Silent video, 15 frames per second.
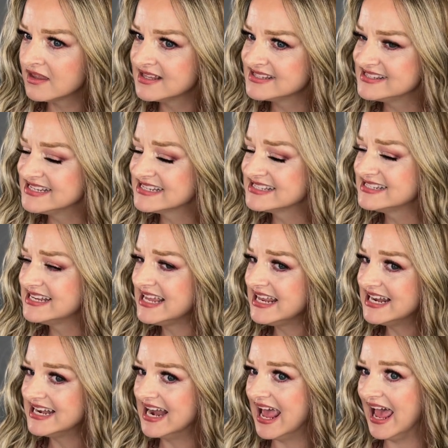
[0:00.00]

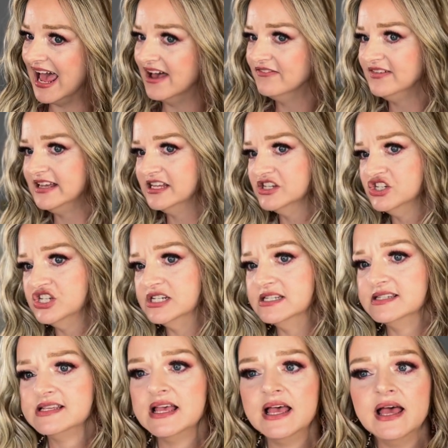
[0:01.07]
16.5
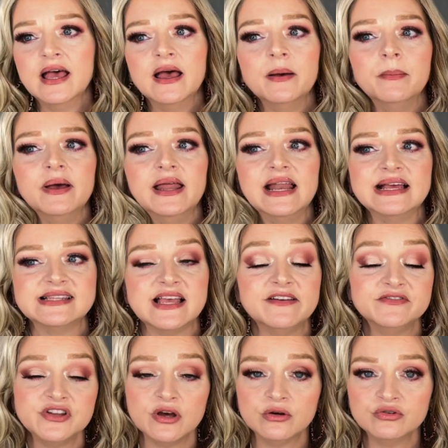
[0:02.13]
inches, but as I've
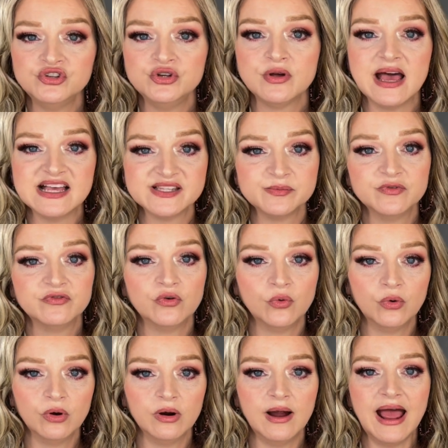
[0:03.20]
told you guys
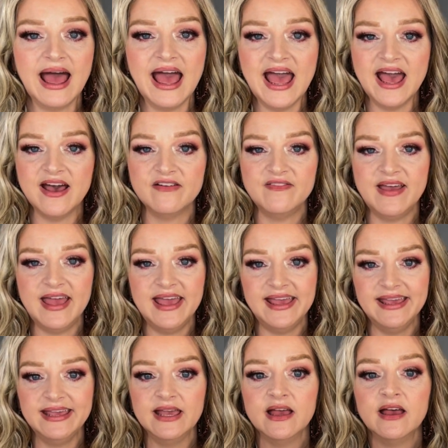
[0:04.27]
before, I have
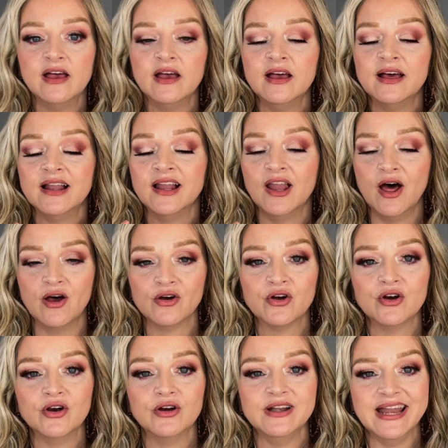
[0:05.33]
a
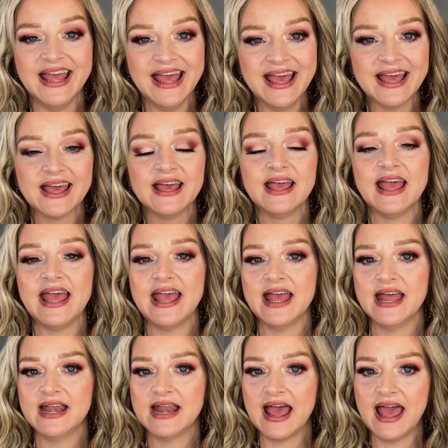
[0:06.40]
longer neck,
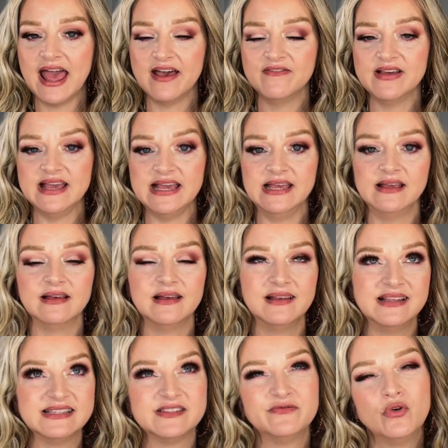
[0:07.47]
and I have
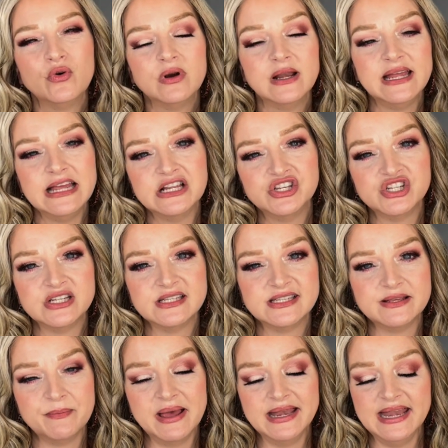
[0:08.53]
it's 4 inches
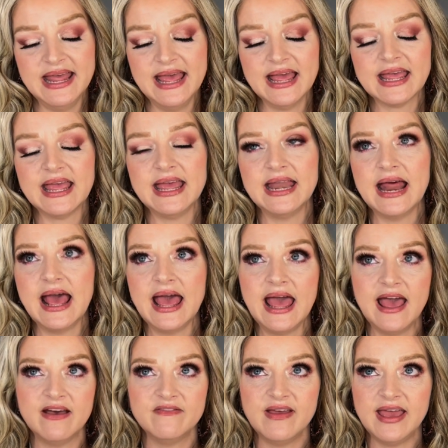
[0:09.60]
in my neck, and I
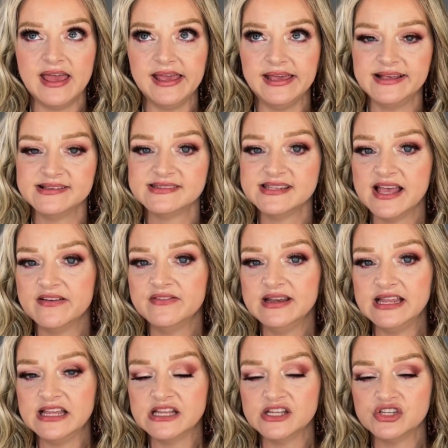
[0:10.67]
have a
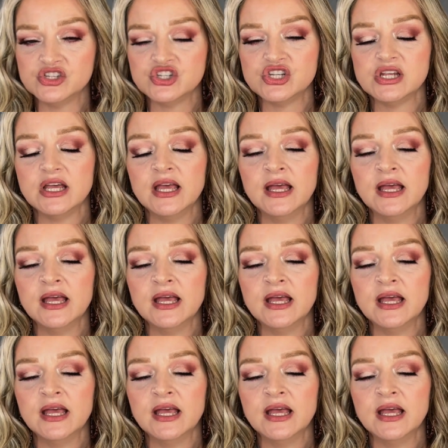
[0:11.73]
7-inch